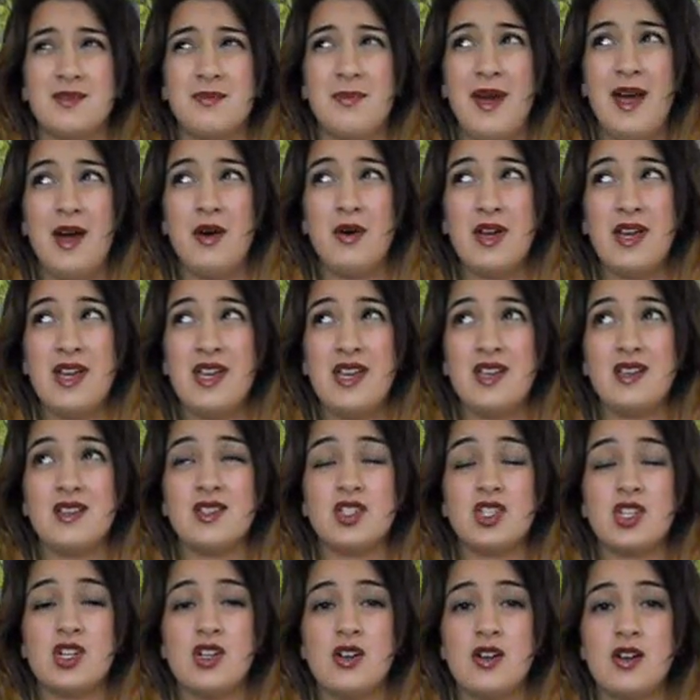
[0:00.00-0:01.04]
about it.
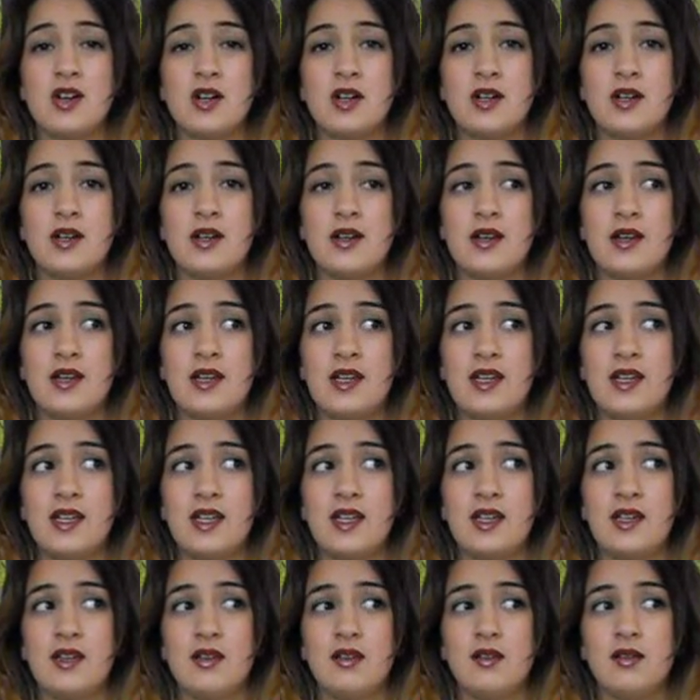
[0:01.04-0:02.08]

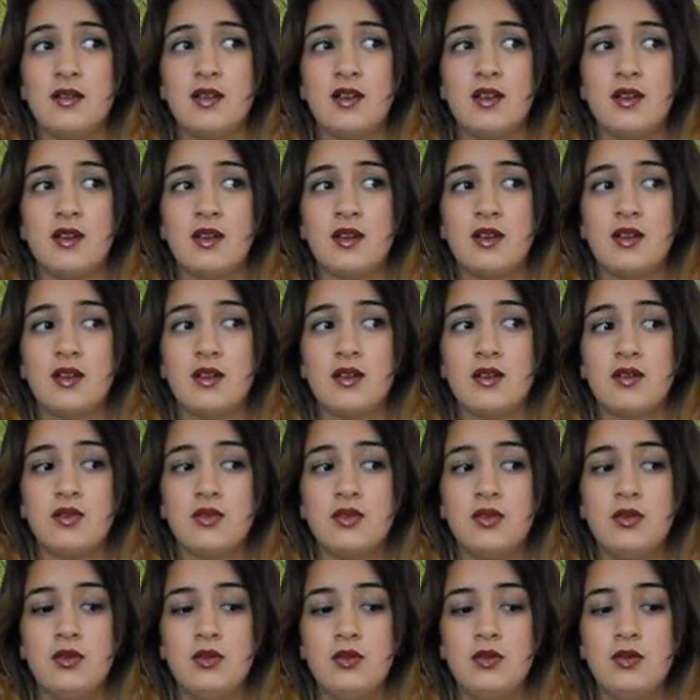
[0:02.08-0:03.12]
I'm
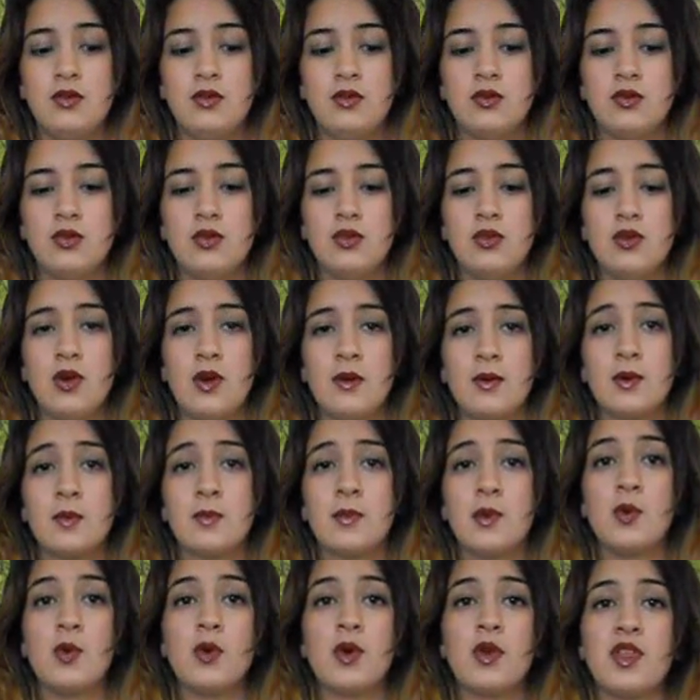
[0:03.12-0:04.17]
going to
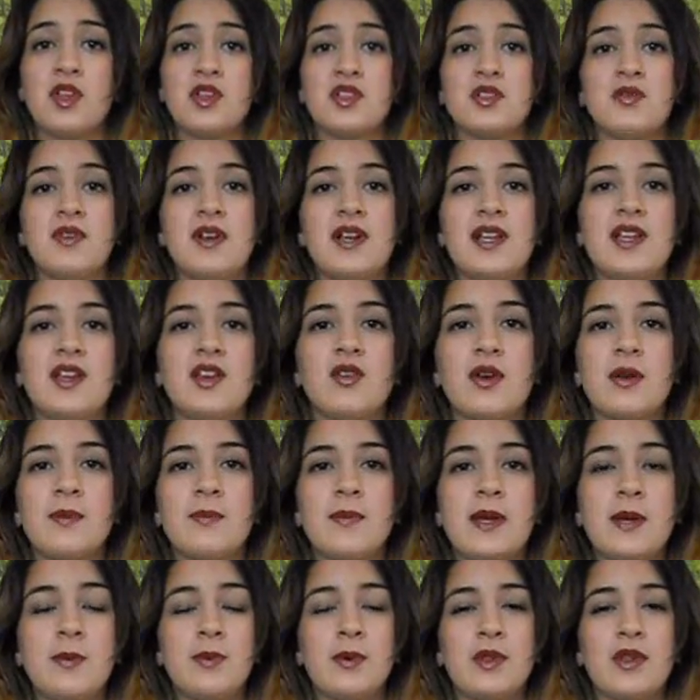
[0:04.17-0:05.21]
be one of those really annoying
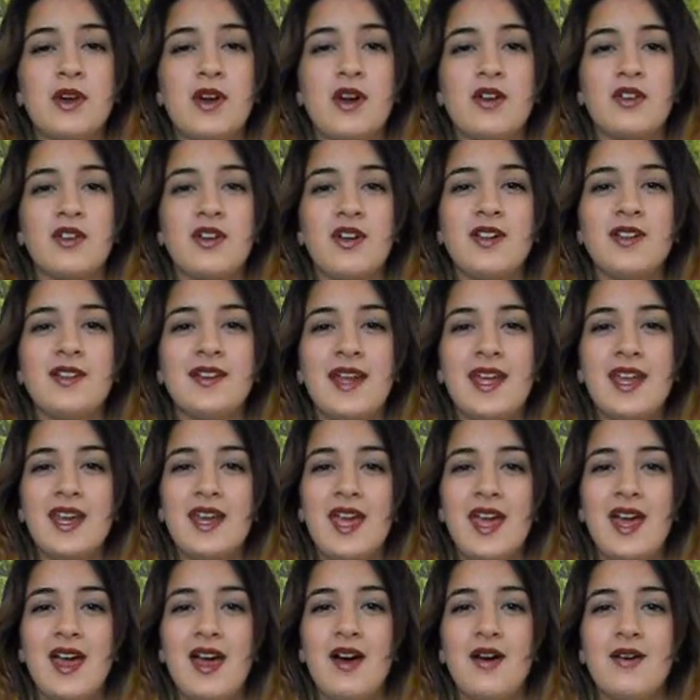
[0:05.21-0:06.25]
people that go on holiday
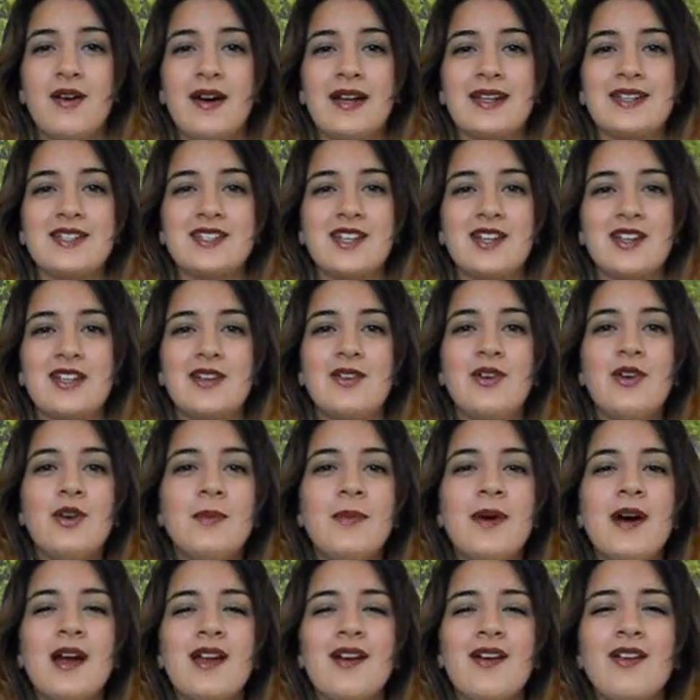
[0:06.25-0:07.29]
now and show you all
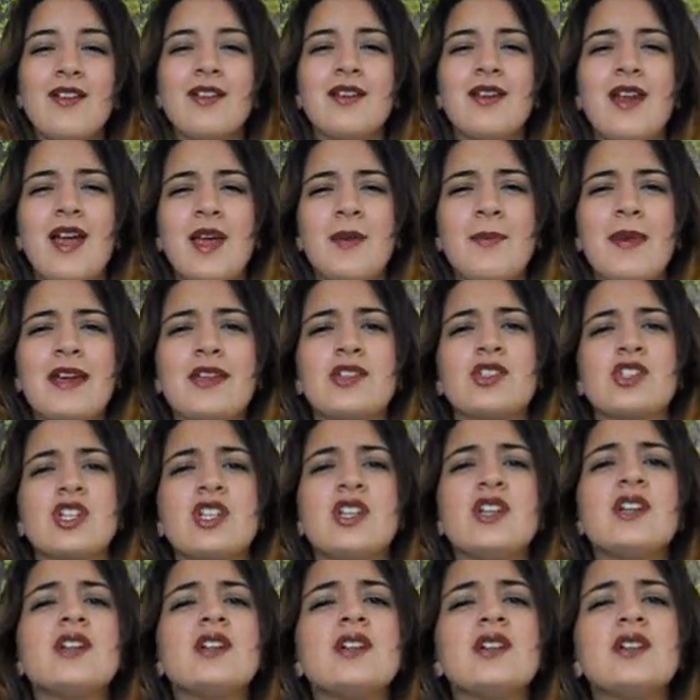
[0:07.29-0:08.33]
my holiday
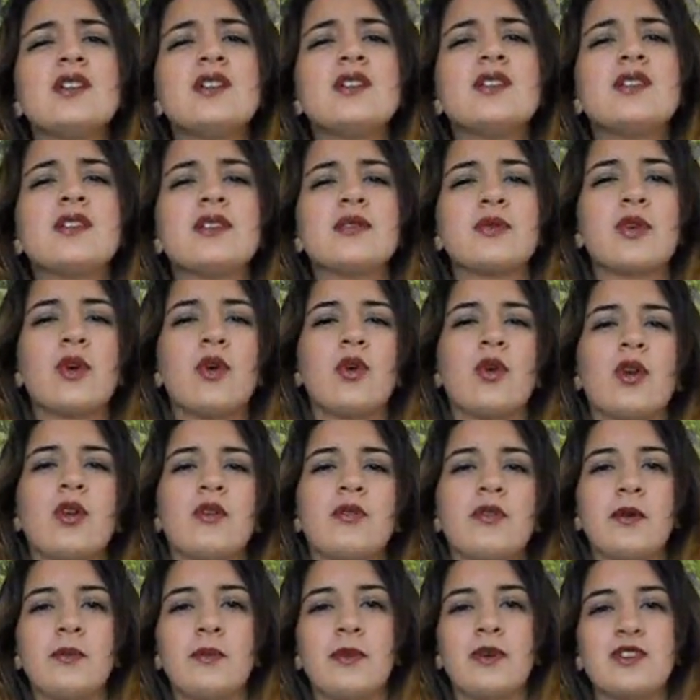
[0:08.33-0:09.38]
pictures. Well, not all of
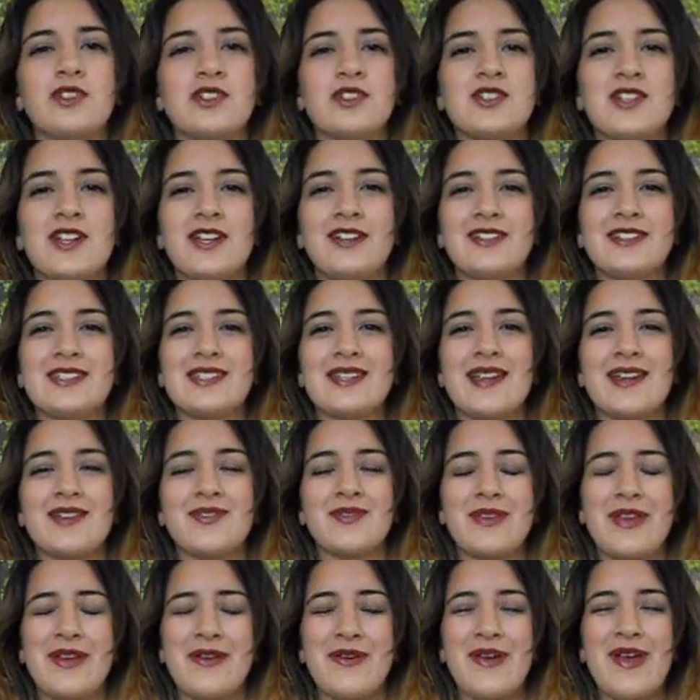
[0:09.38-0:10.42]
them, I'll just show you a select
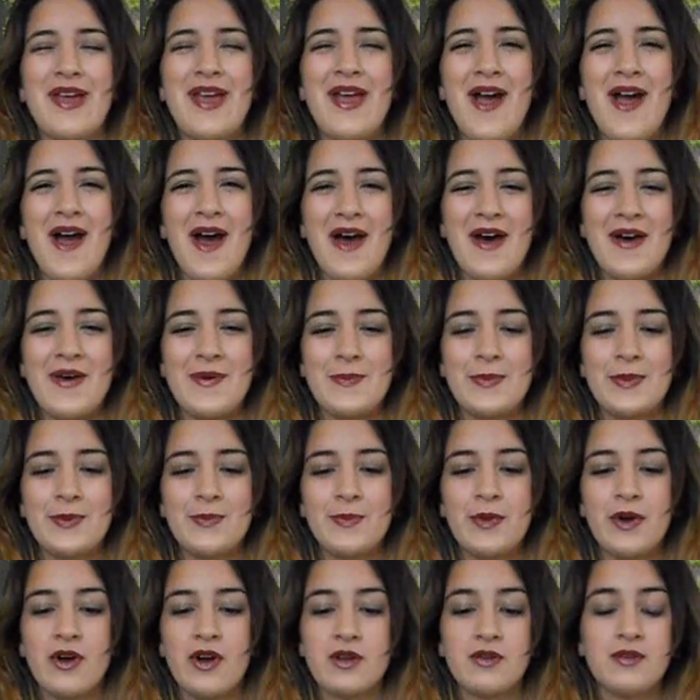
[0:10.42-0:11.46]
few.
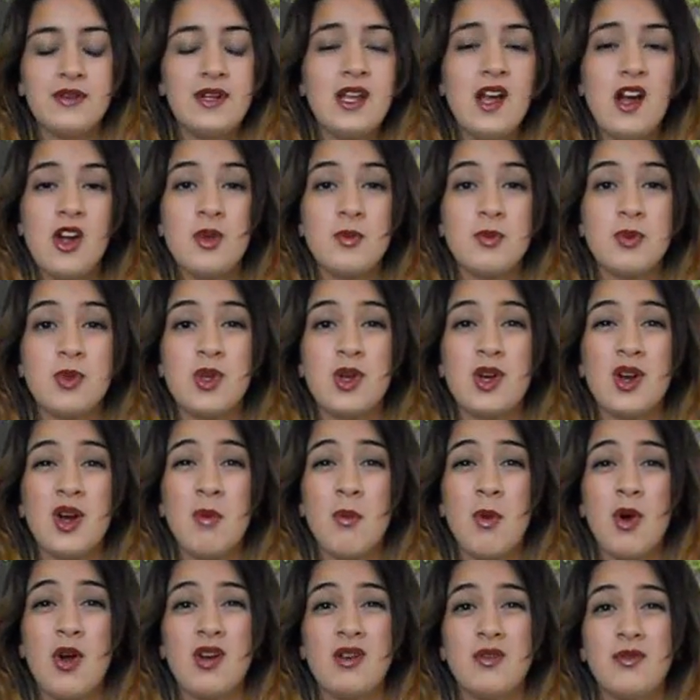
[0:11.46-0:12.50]
But I really hope that I
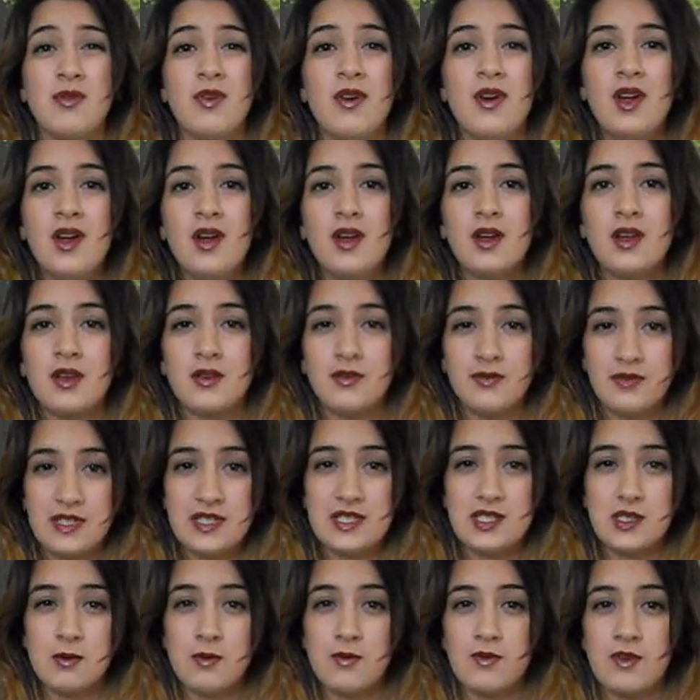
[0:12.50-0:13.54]
might have
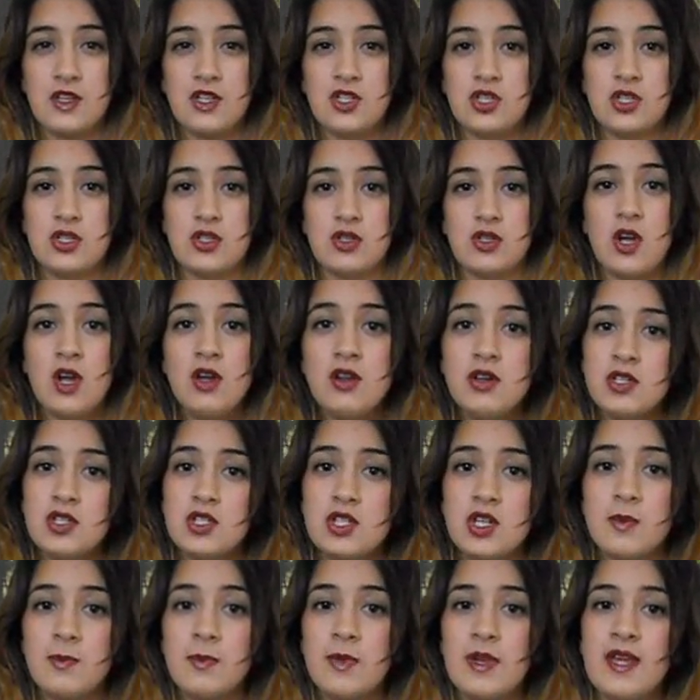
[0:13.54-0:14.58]
convinced some of you to go to
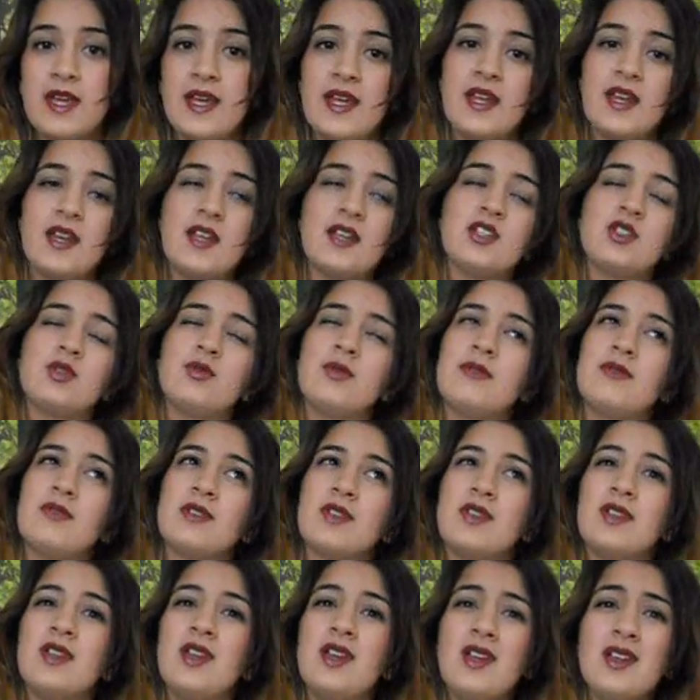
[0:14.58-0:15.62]
Dublin and to
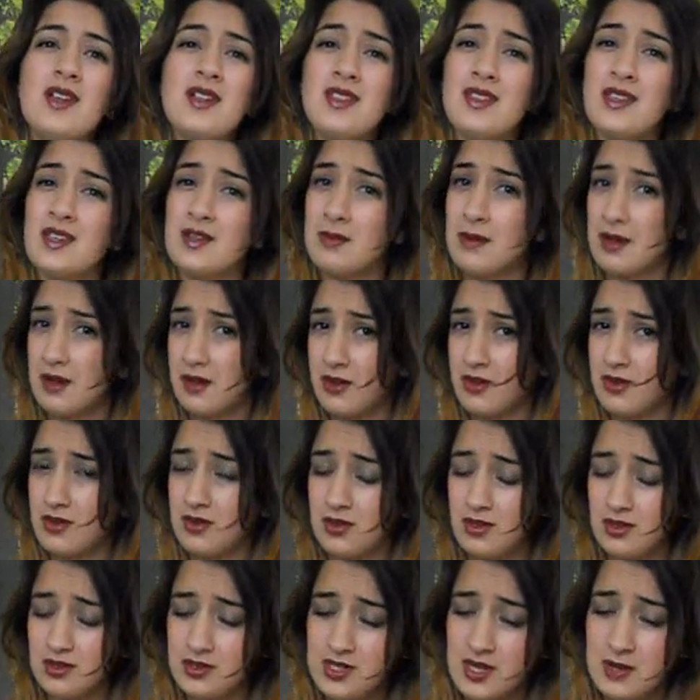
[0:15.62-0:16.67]
even think about going on
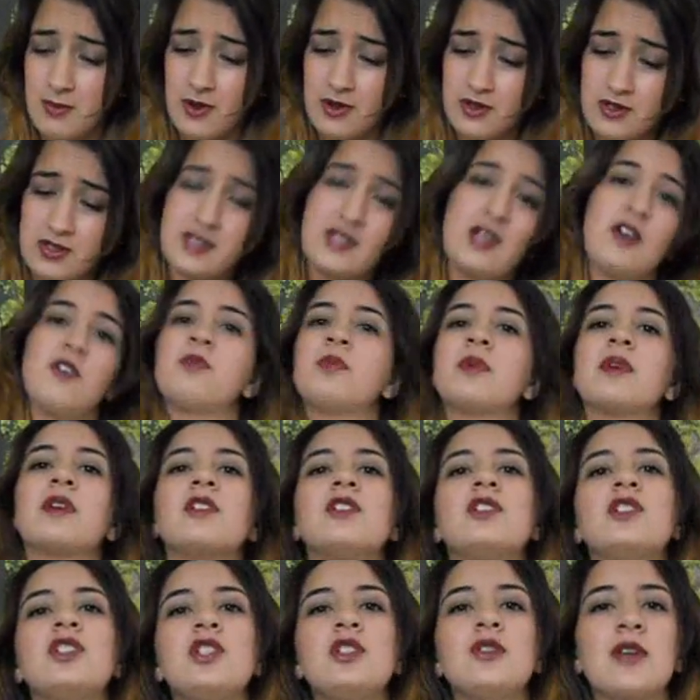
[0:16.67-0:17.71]
holiday by yourself,
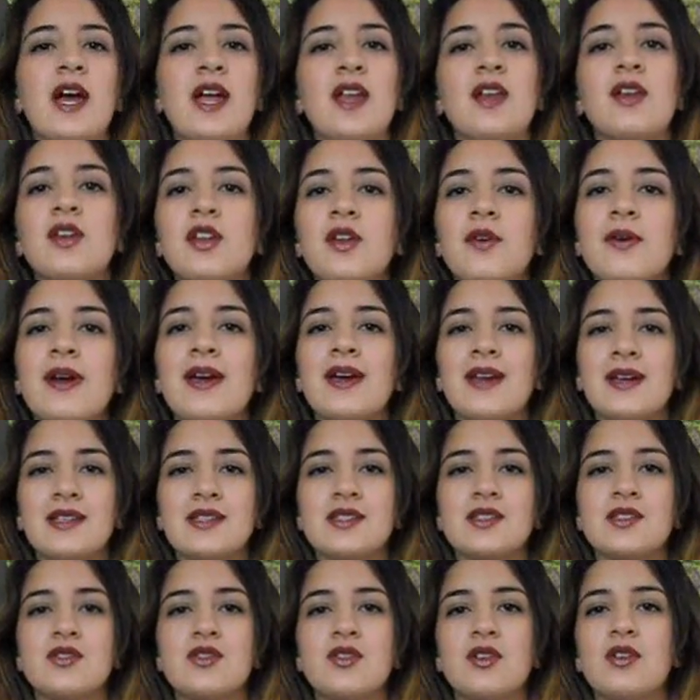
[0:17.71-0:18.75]
because you can do it.
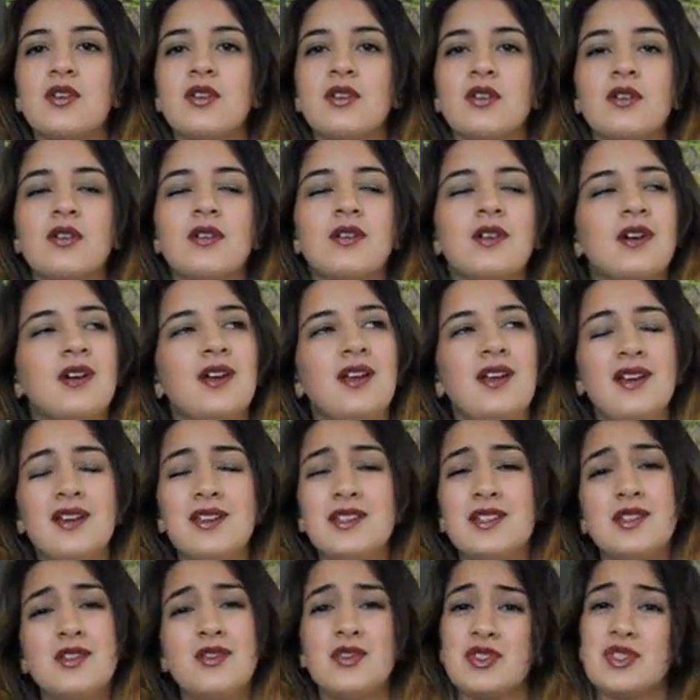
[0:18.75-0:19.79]
It's not
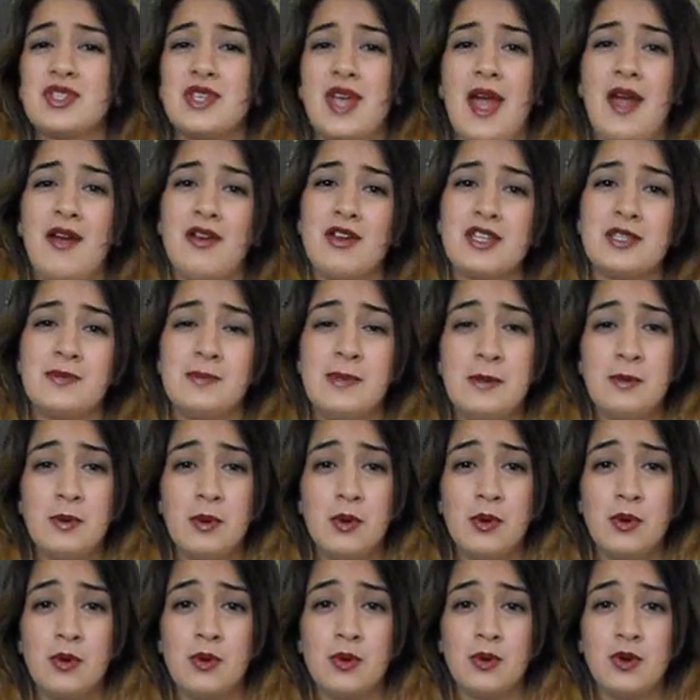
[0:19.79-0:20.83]
as scary as
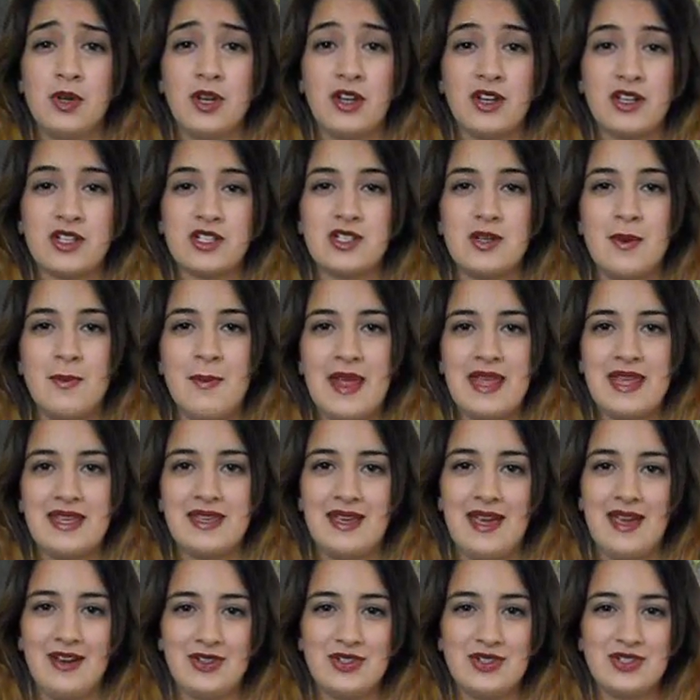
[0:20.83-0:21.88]
people like to make
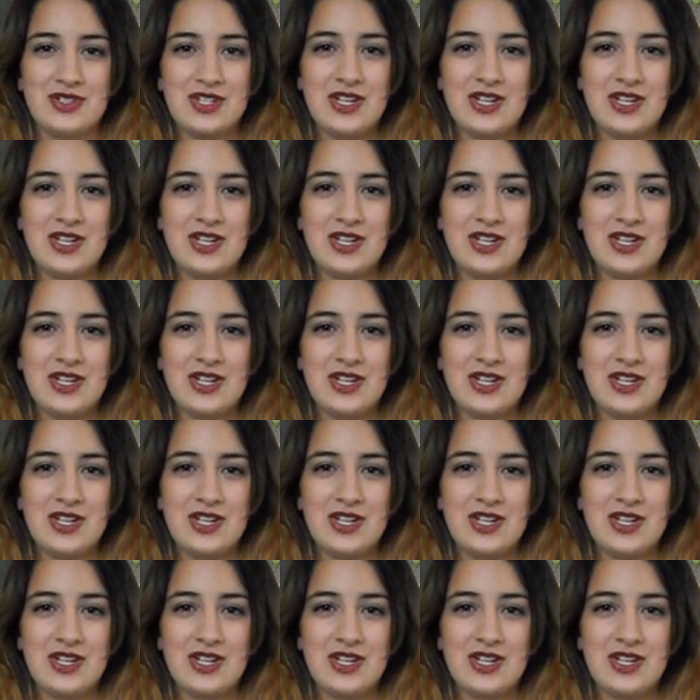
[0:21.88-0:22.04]
out.